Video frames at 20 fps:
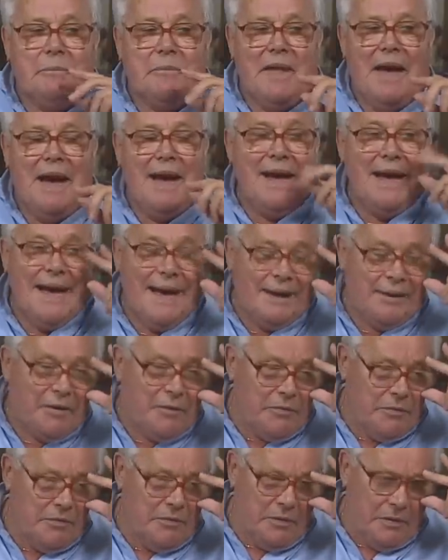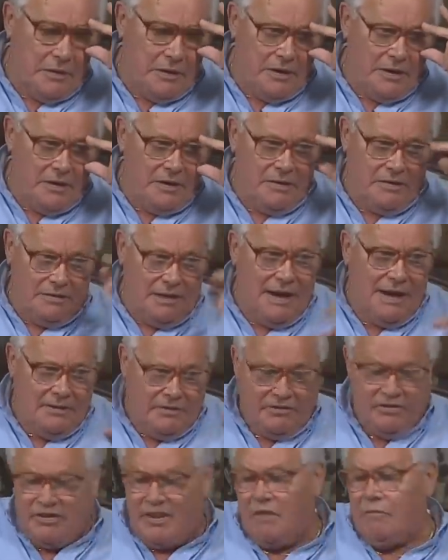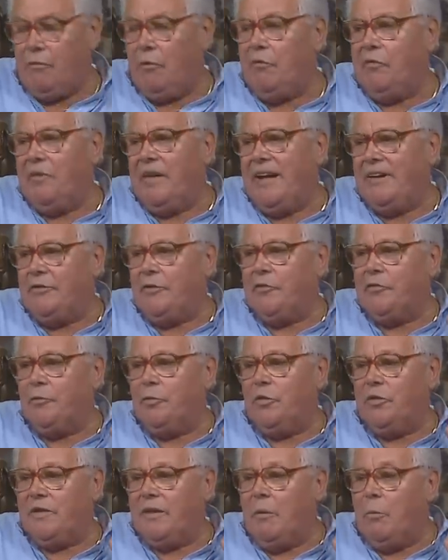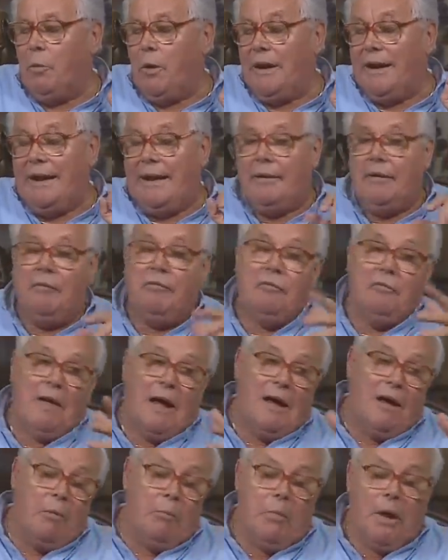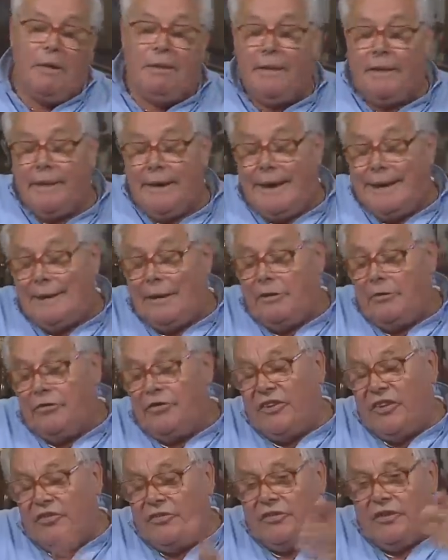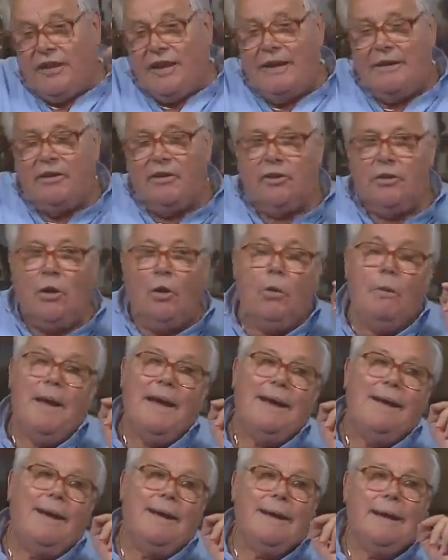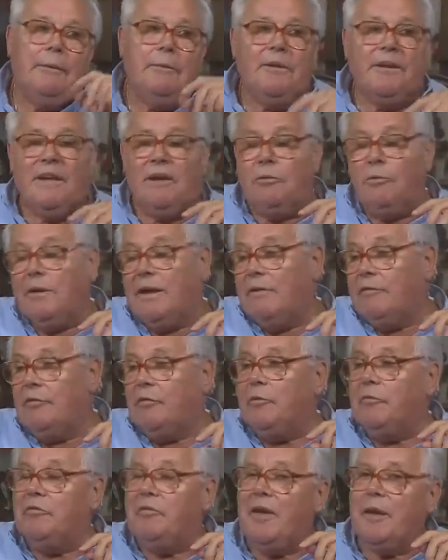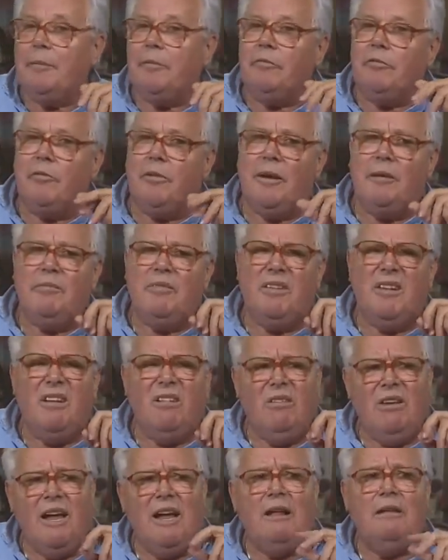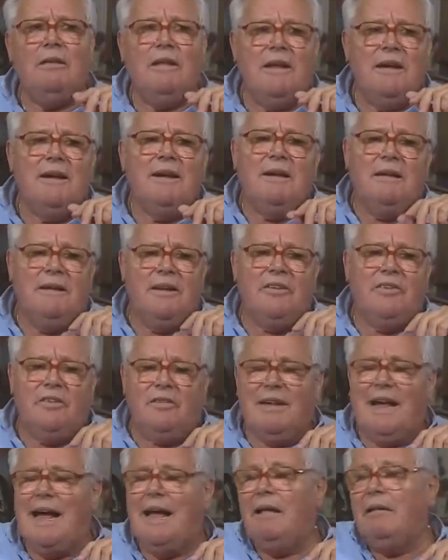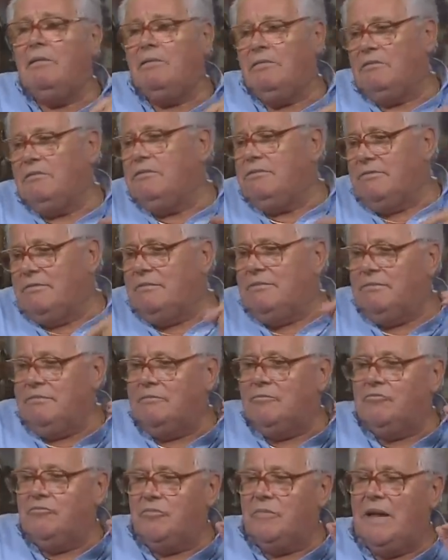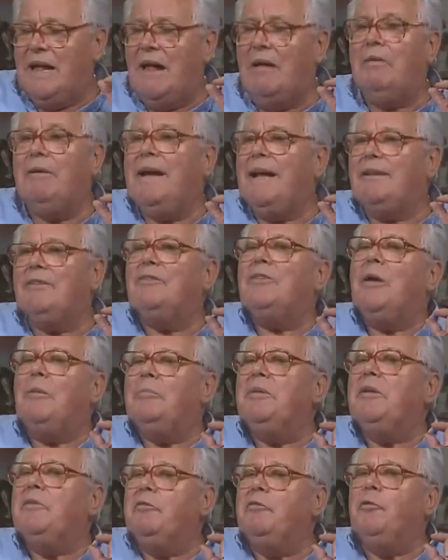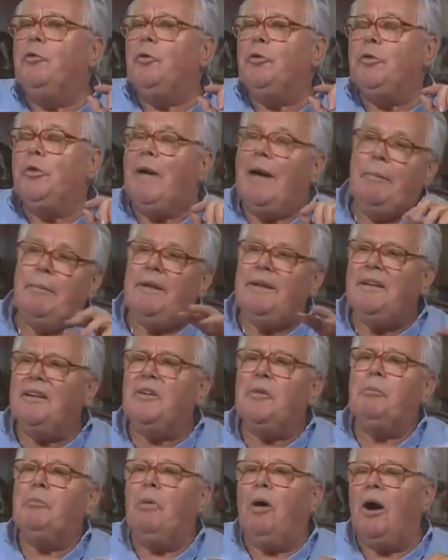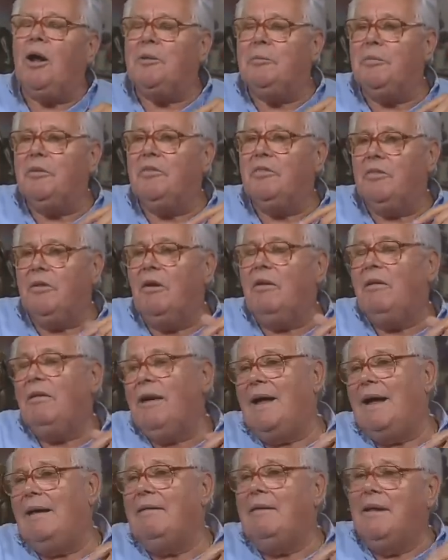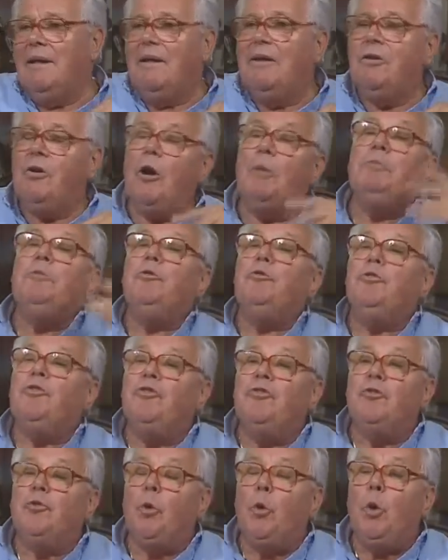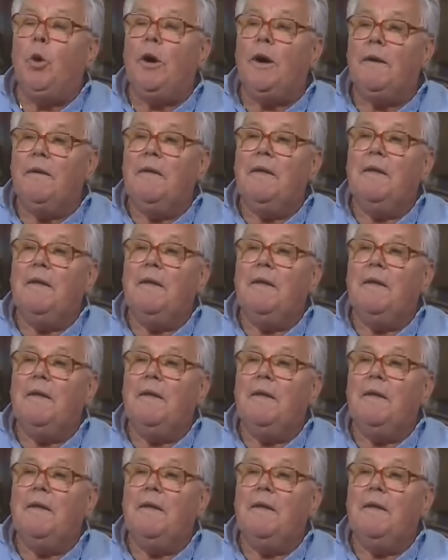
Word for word: I had several friends, of course, and one had a mother and a sister, and they said, "Oh my God, I wish I could have some fabric for them." And said, "Well, listen, I'll get something for you. I'm in the department, so I'll come to the store,